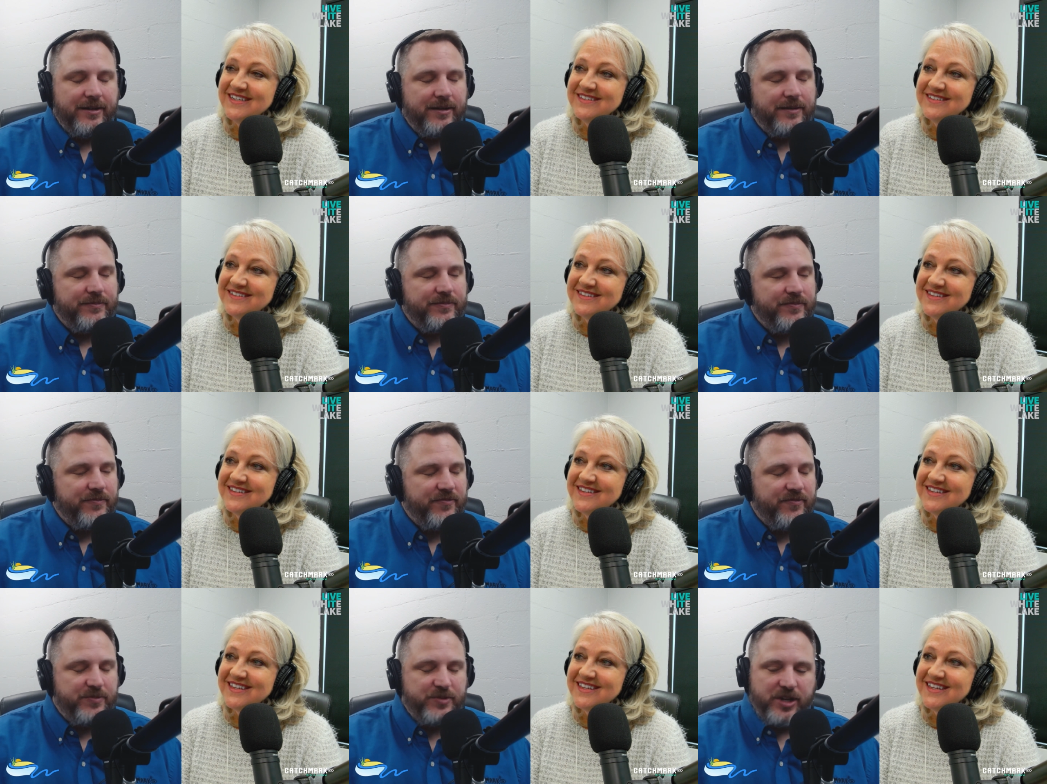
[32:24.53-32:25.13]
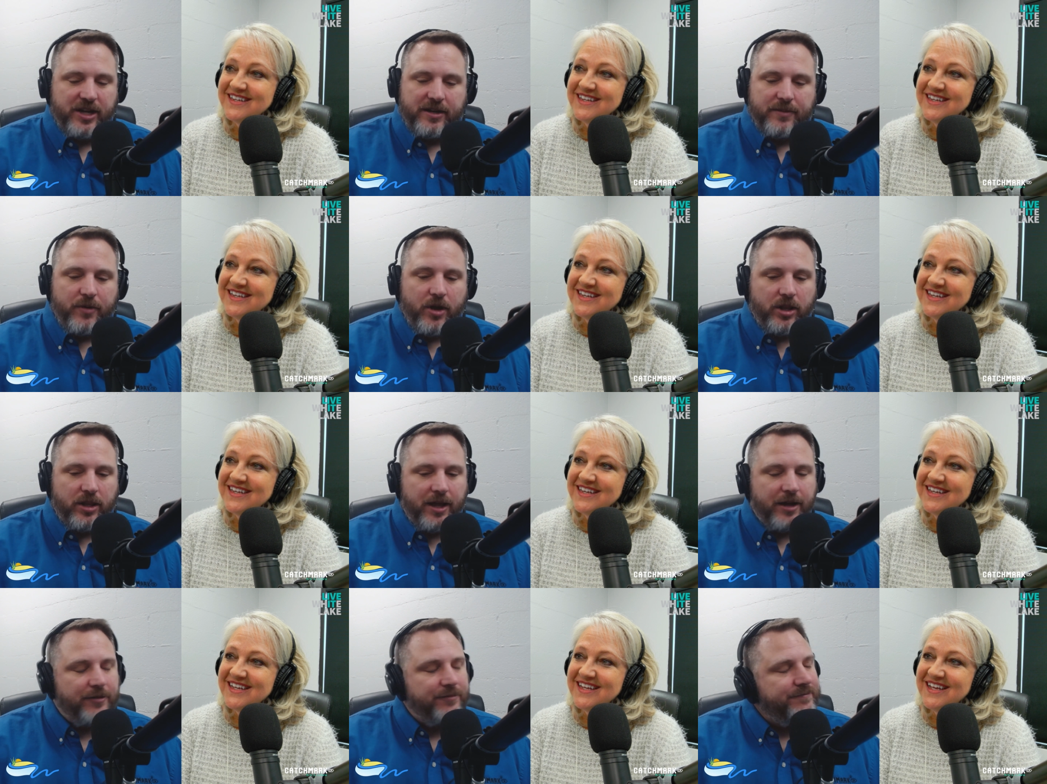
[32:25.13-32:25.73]
Speaker 1: Um, check them all
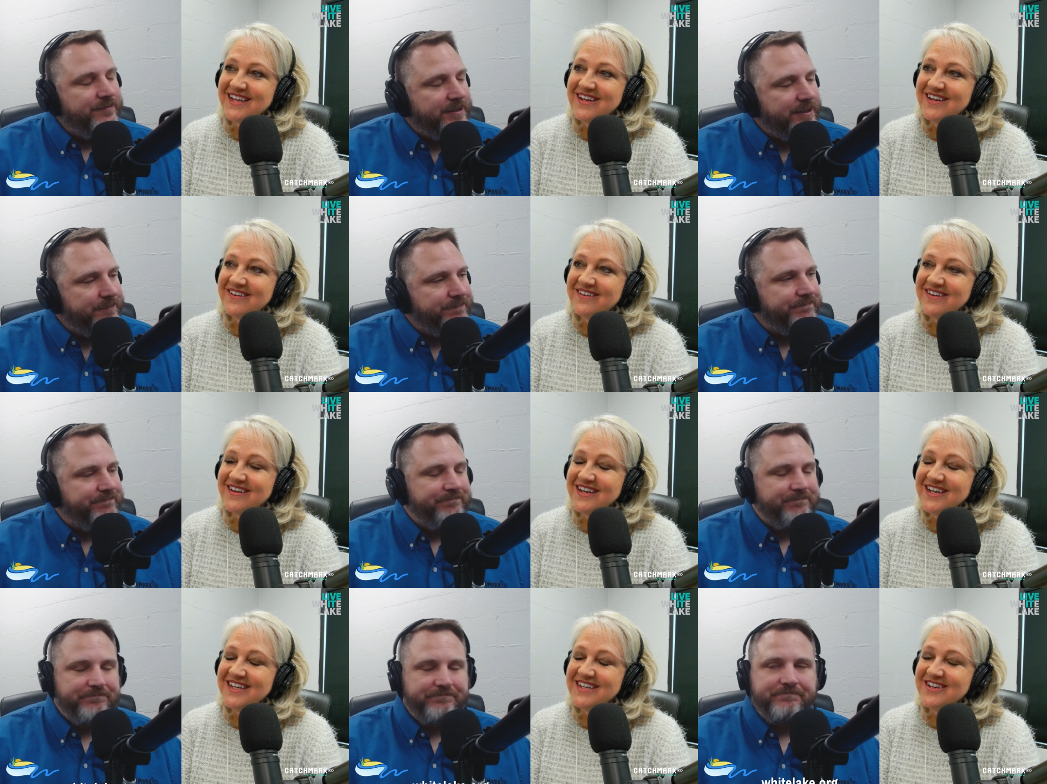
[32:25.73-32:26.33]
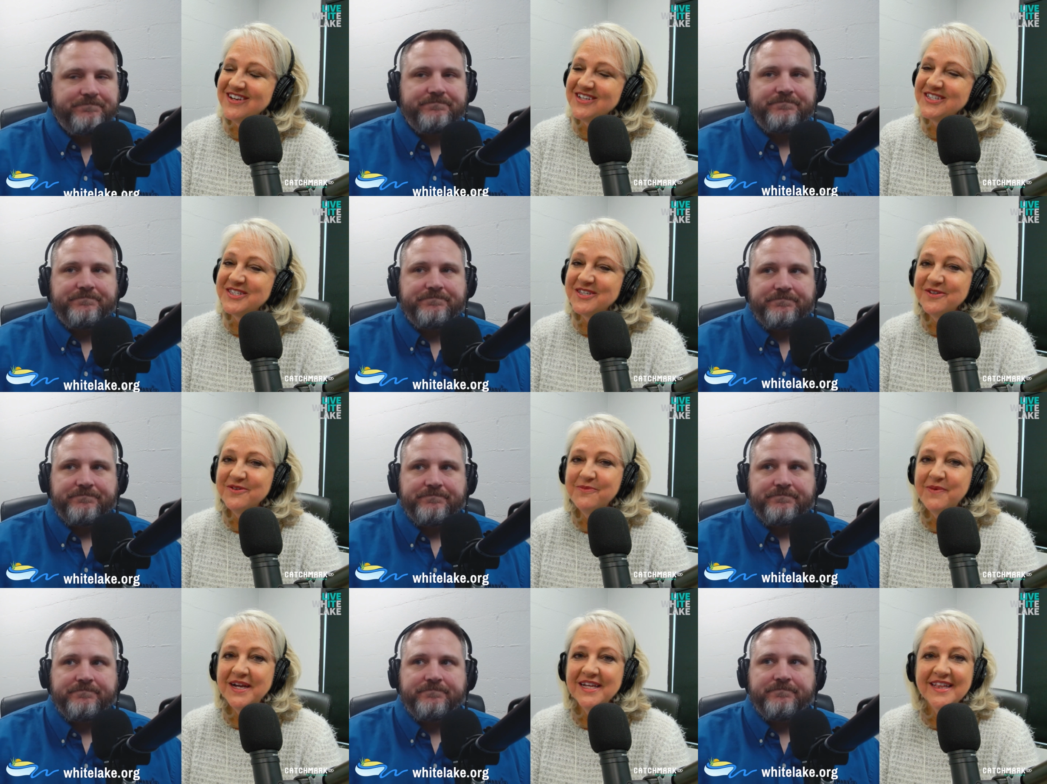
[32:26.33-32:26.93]
out.
Speaker 2: All yep. right, And also,
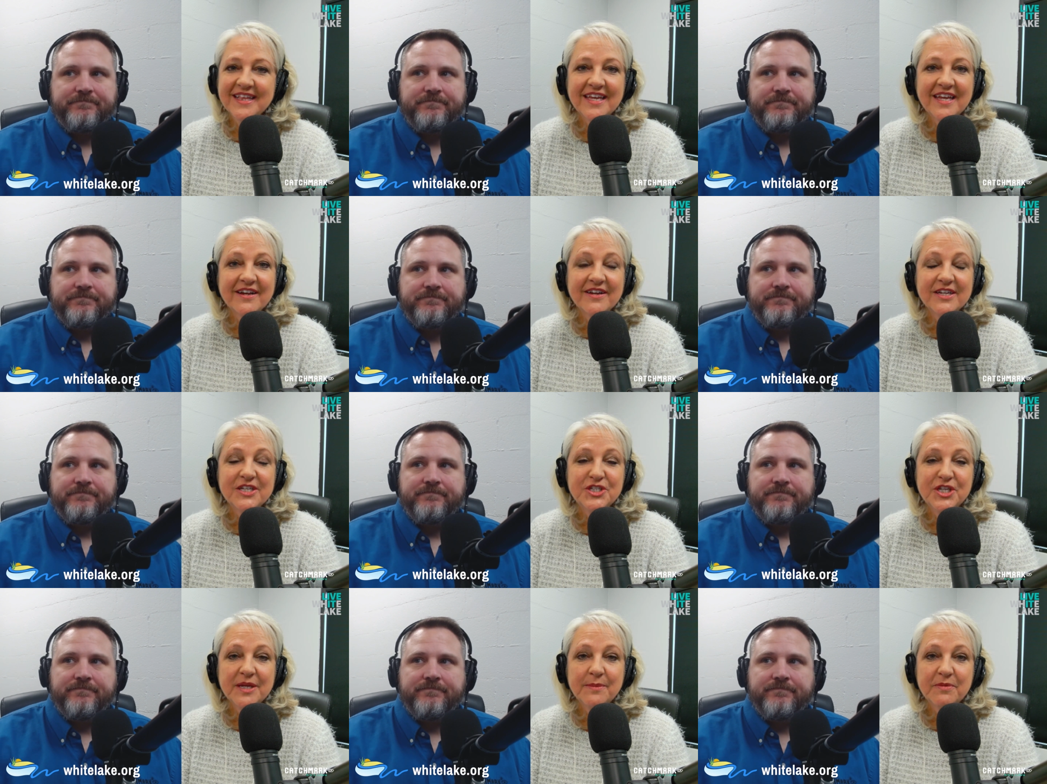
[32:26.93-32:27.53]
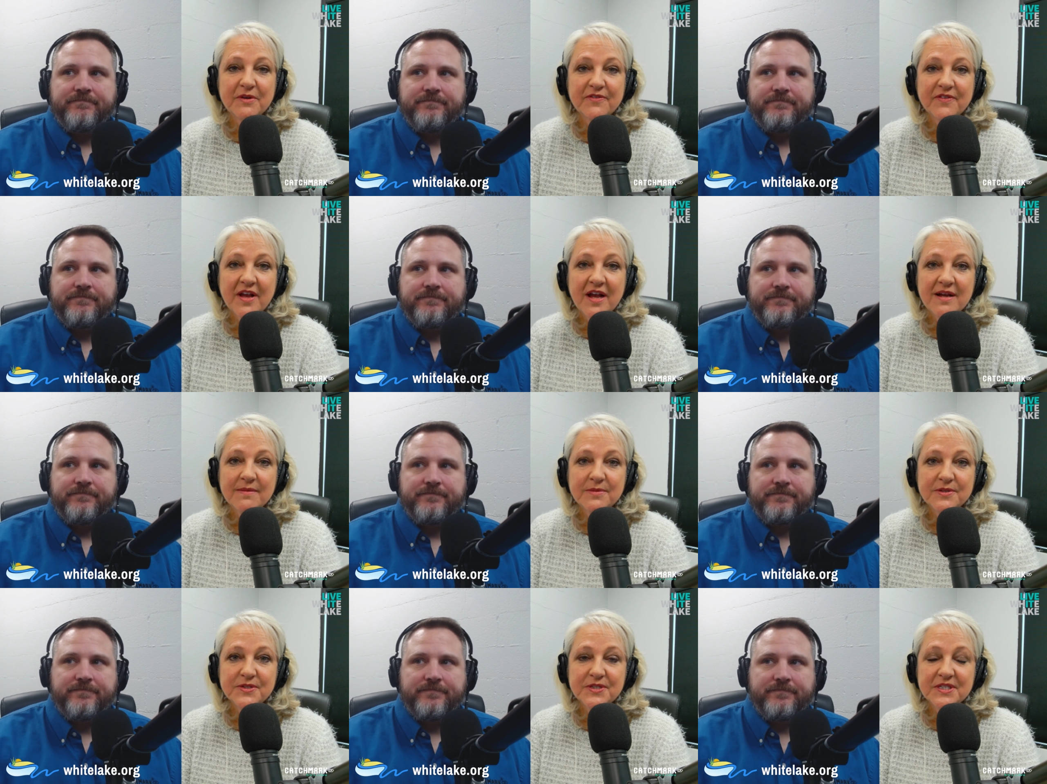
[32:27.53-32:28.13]
White Lake Area Chamber of
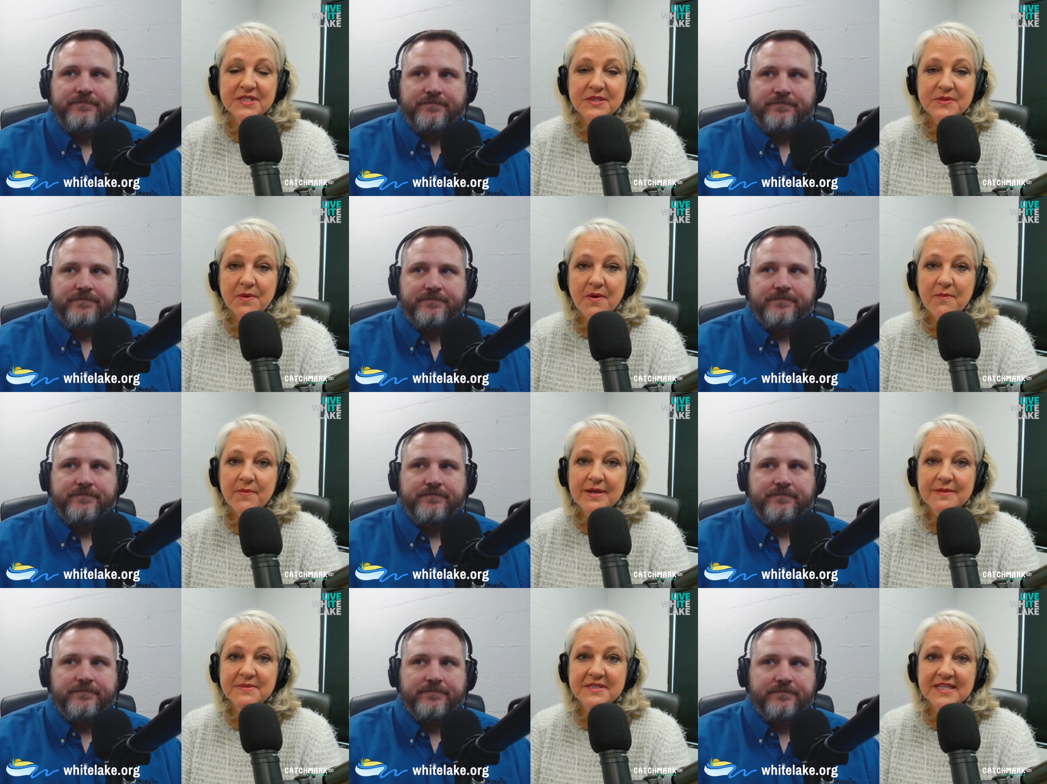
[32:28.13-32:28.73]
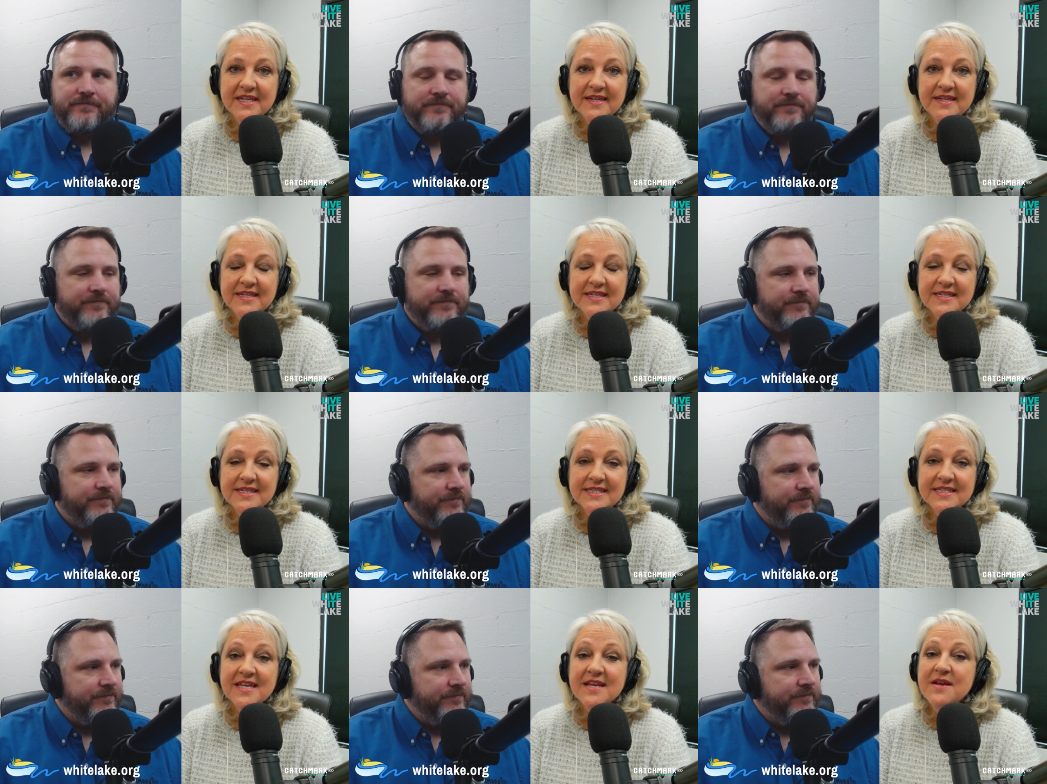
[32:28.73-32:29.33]
Commerce's website
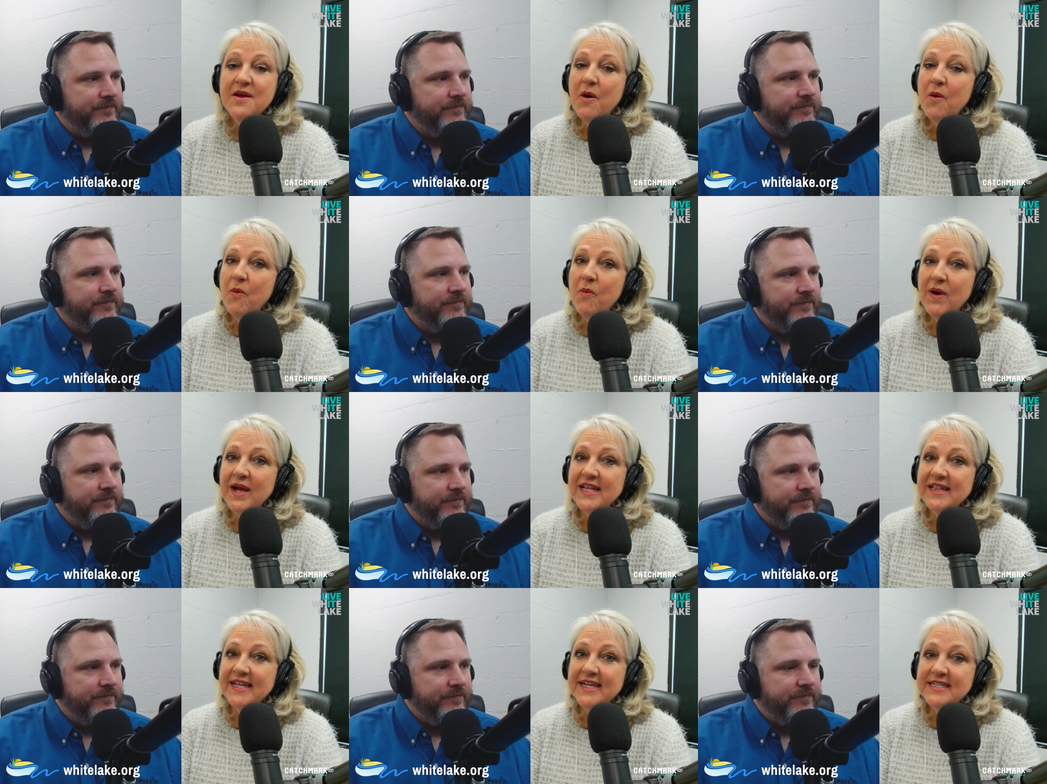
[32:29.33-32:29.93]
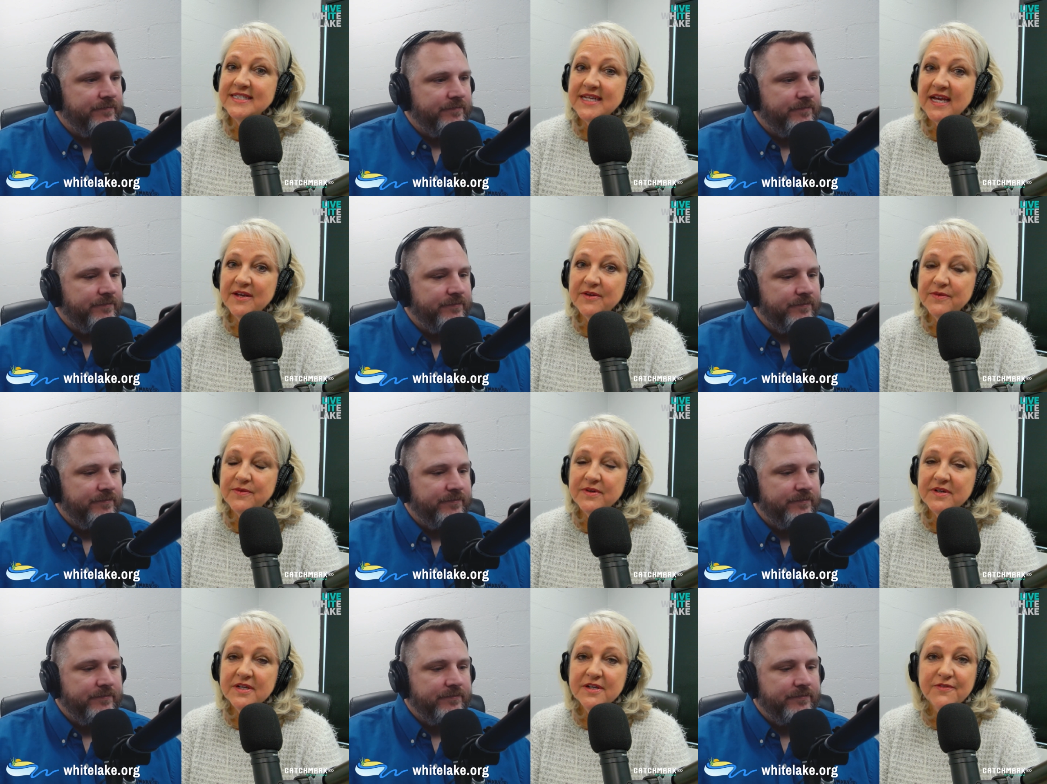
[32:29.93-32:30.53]
is
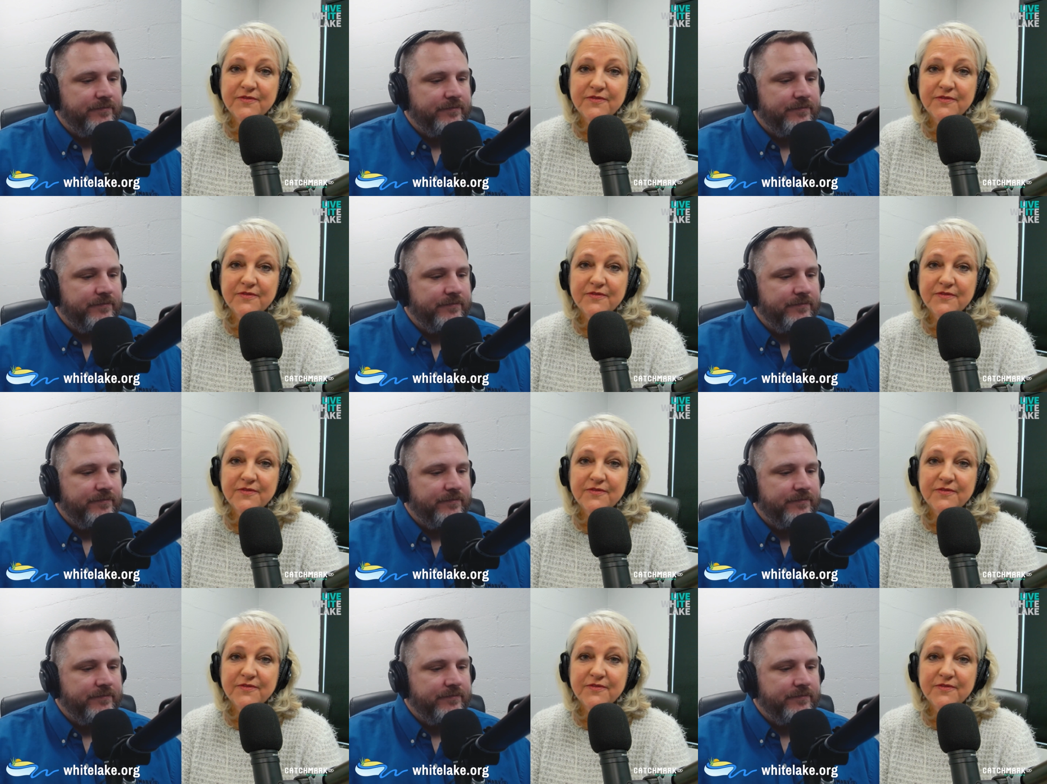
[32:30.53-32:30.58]
whitelake.org